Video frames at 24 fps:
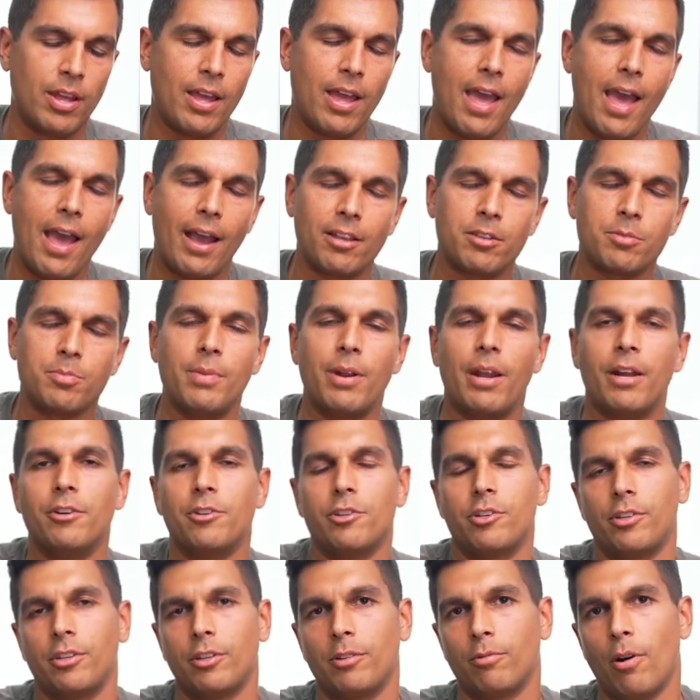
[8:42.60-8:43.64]

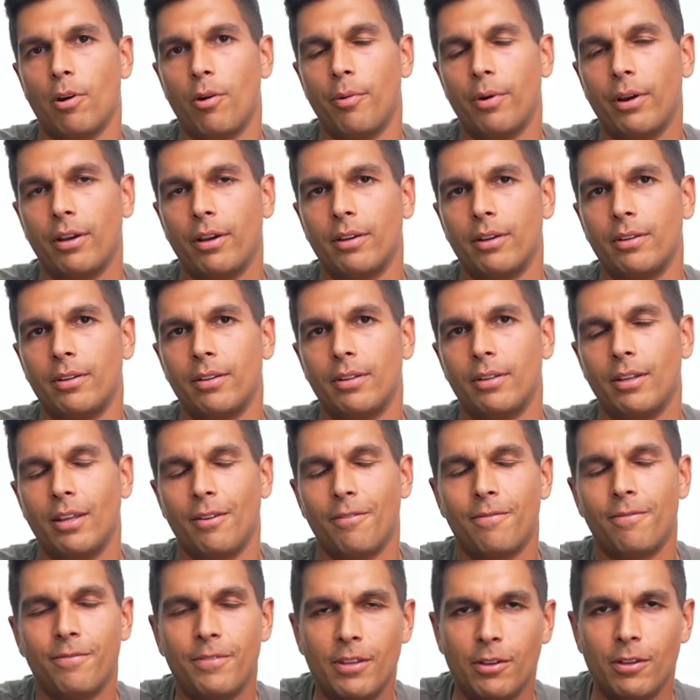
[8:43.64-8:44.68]
exponentially growing. It
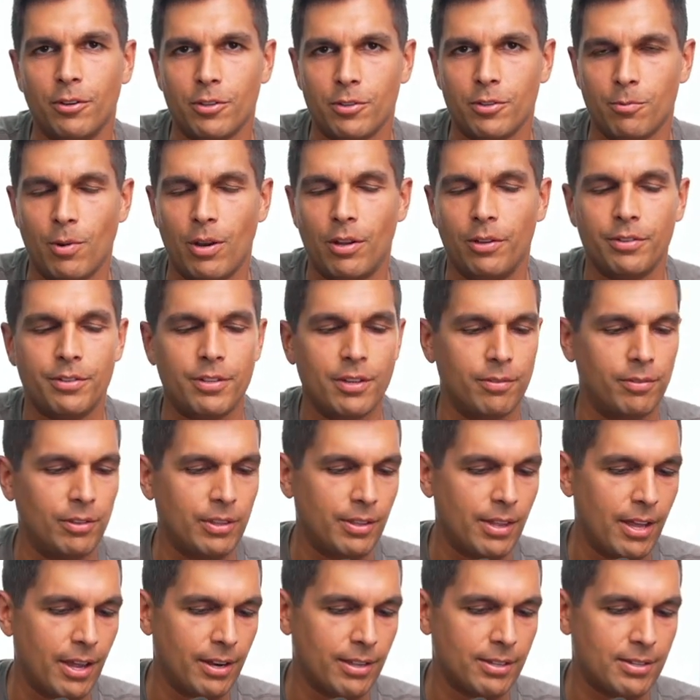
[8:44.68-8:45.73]
feels relatively
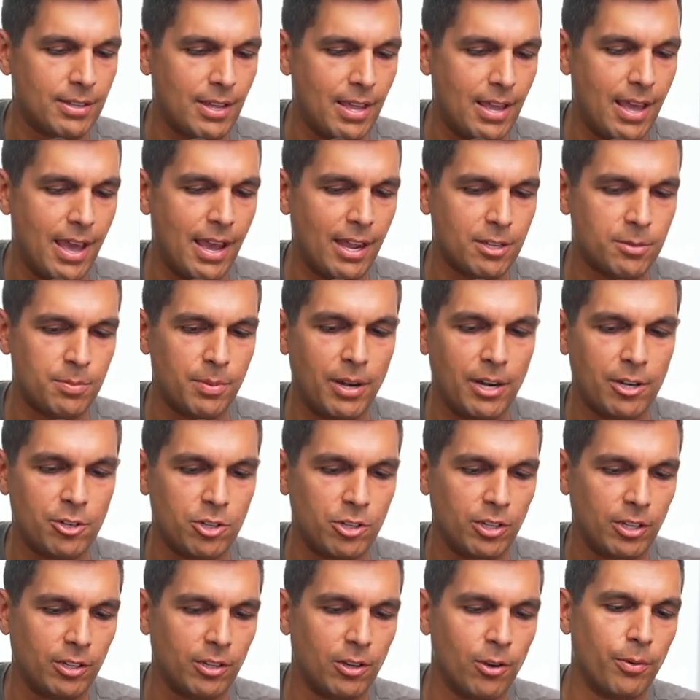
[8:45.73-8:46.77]
that it's exponentially